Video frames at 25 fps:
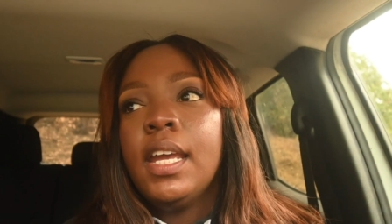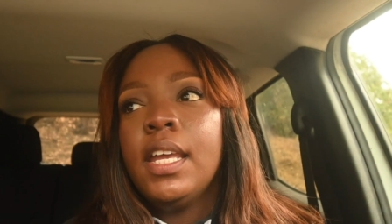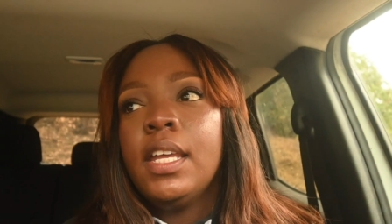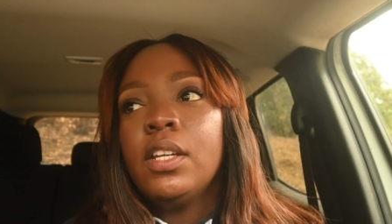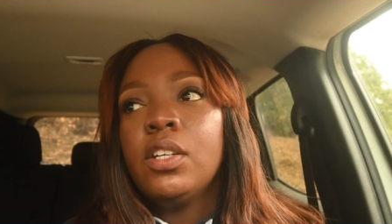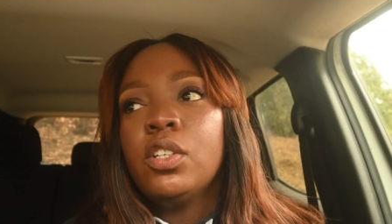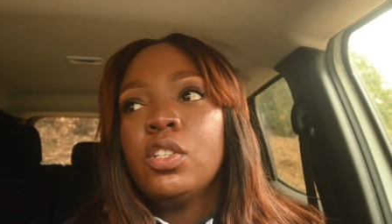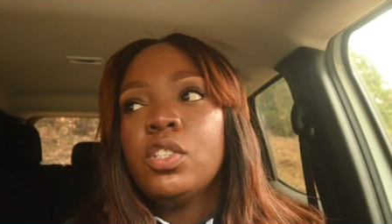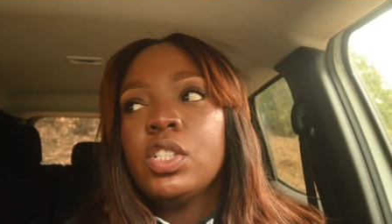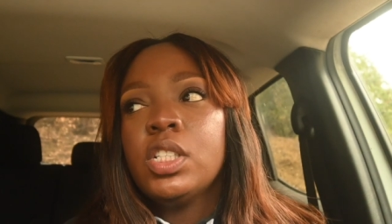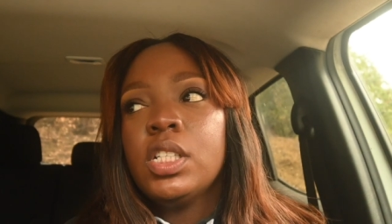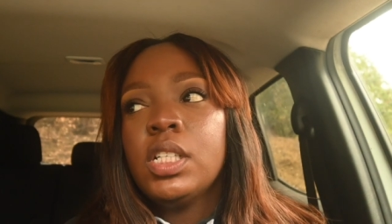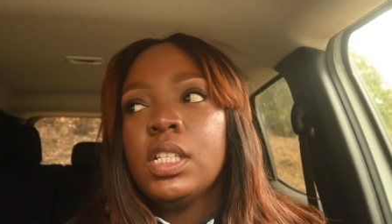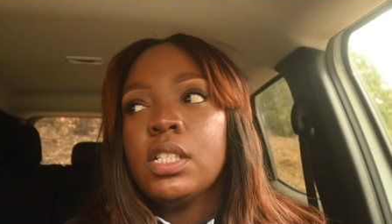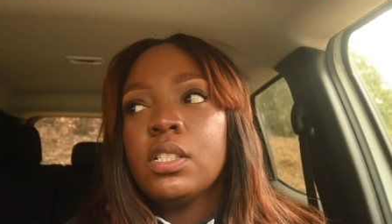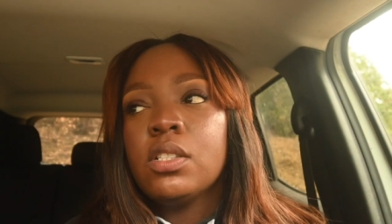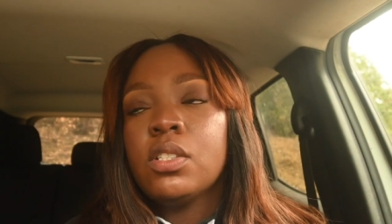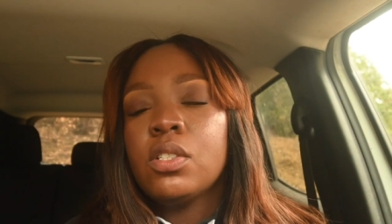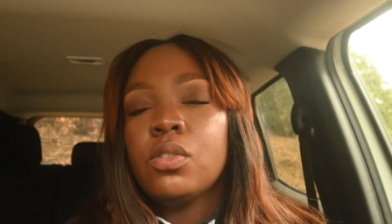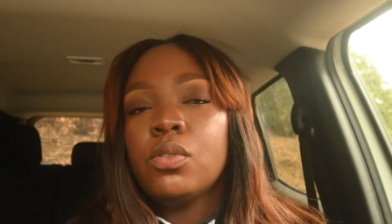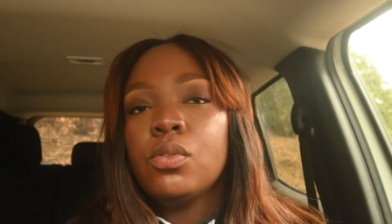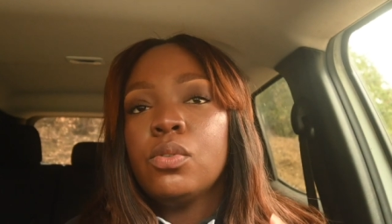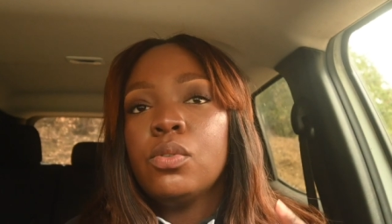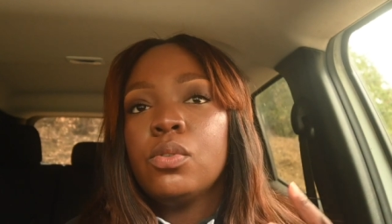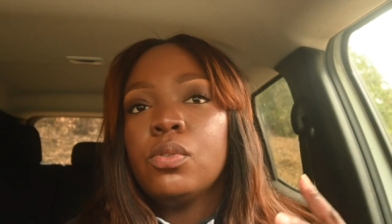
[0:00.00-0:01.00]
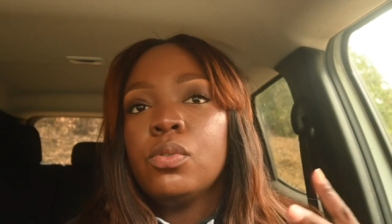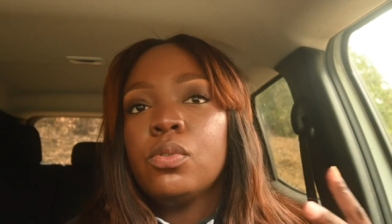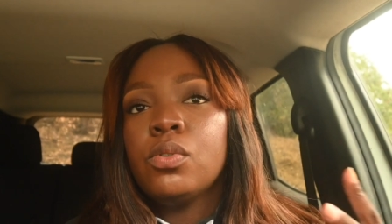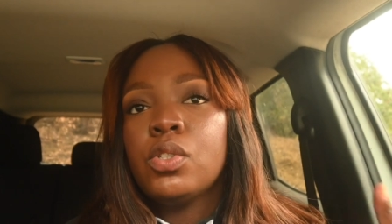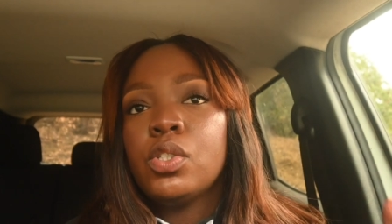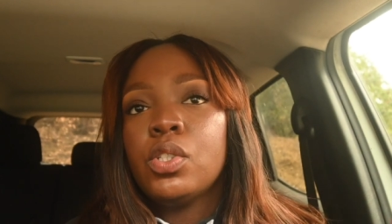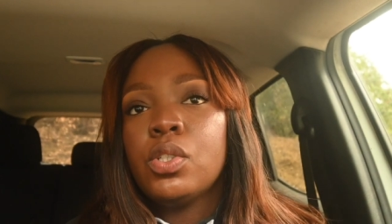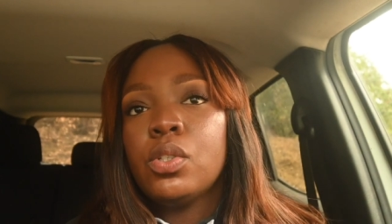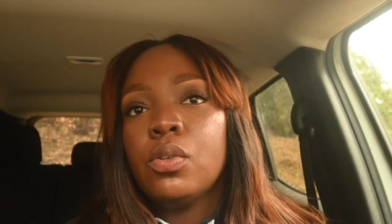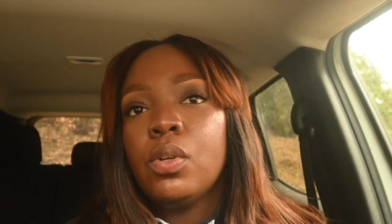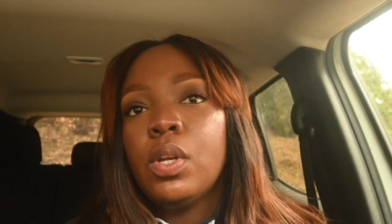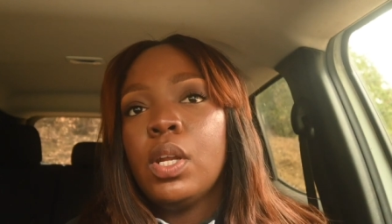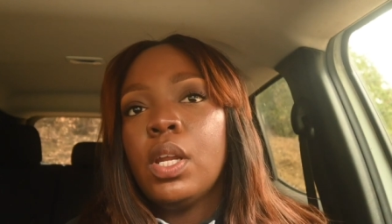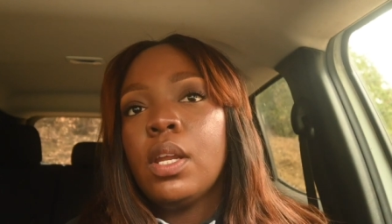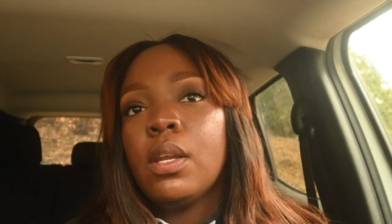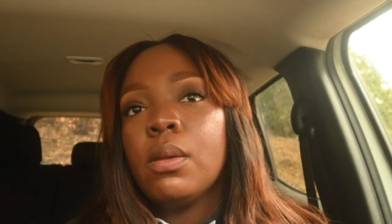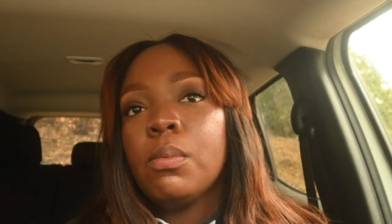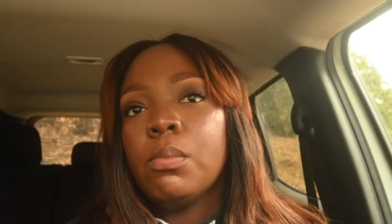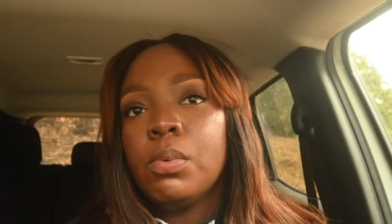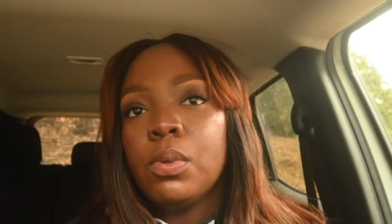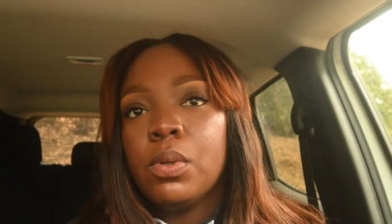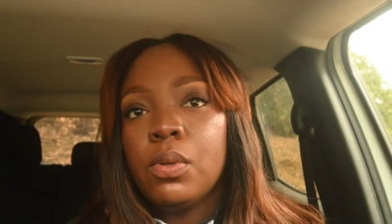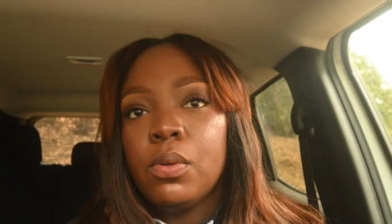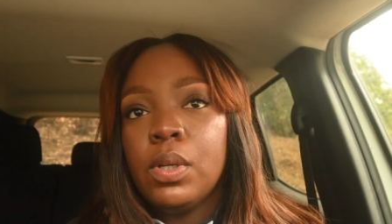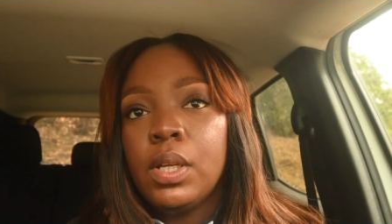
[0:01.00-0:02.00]
energy into
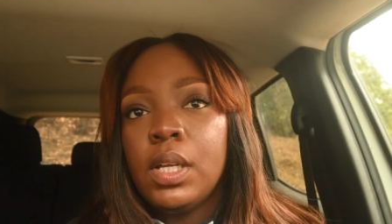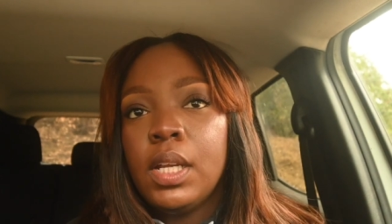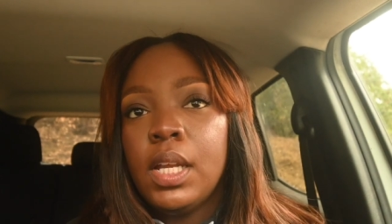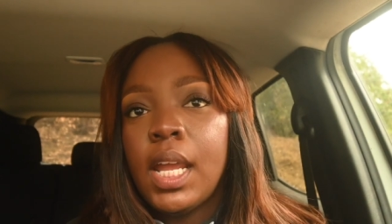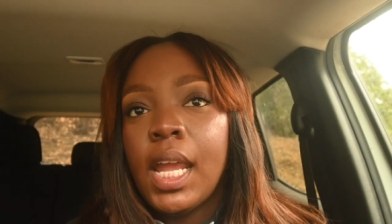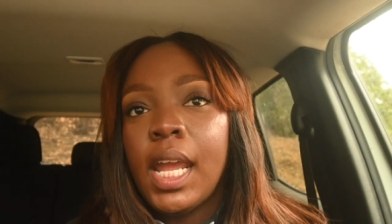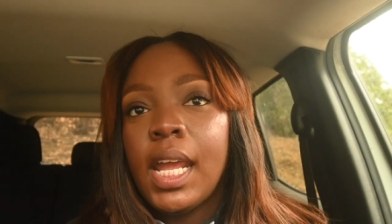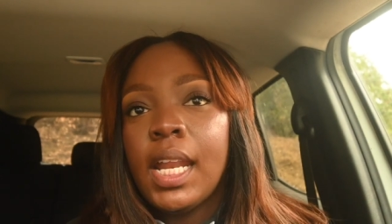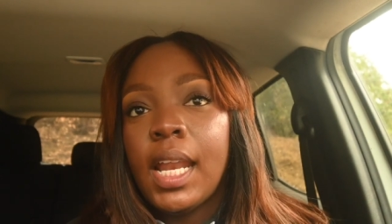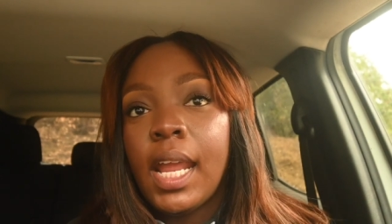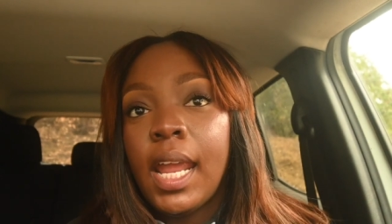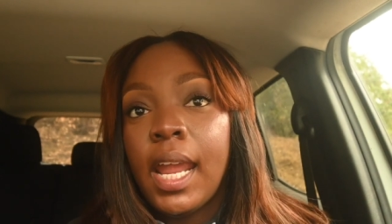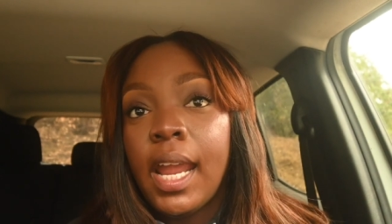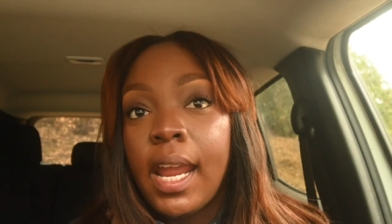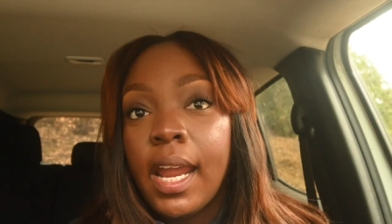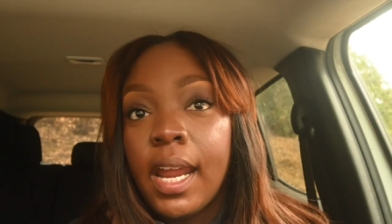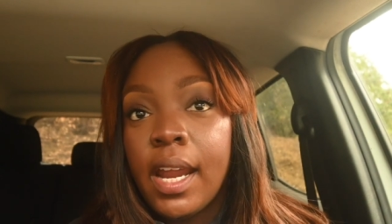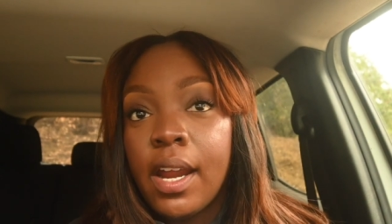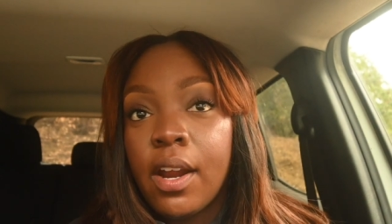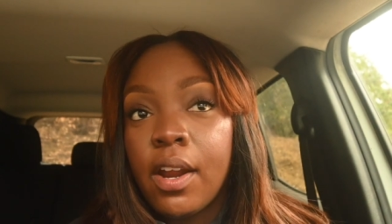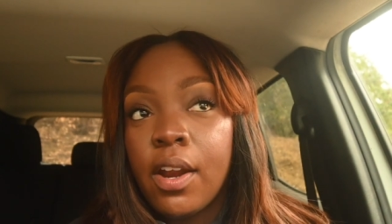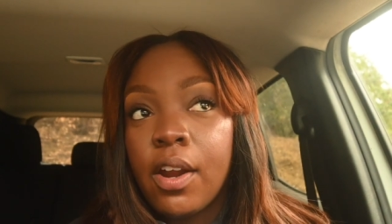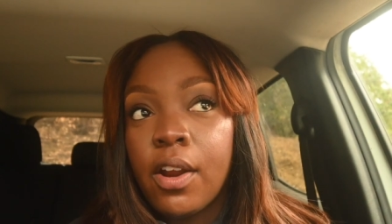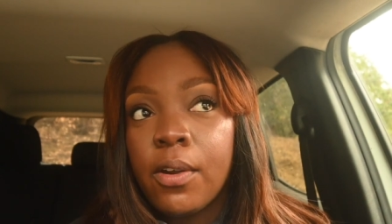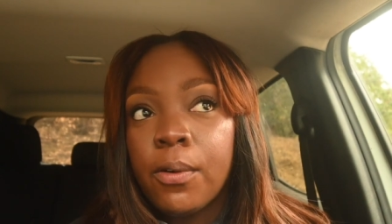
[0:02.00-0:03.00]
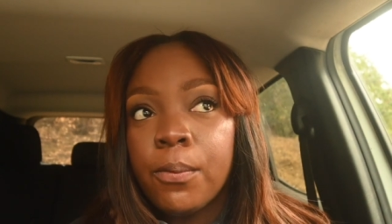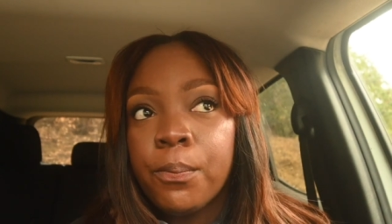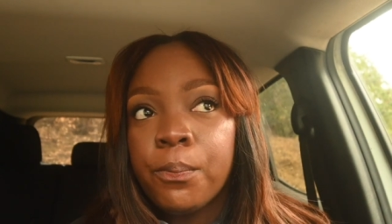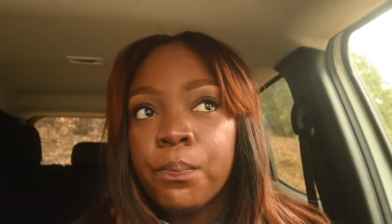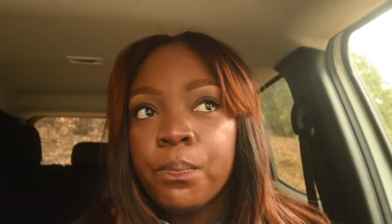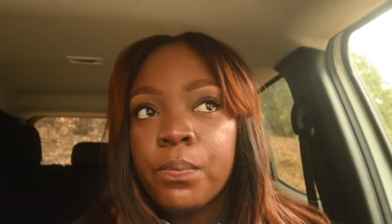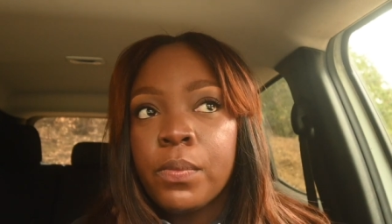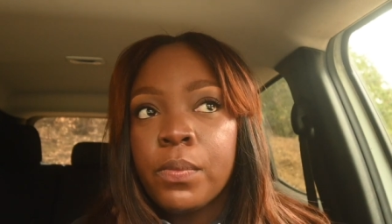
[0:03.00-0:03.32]
shooting beauty and hair.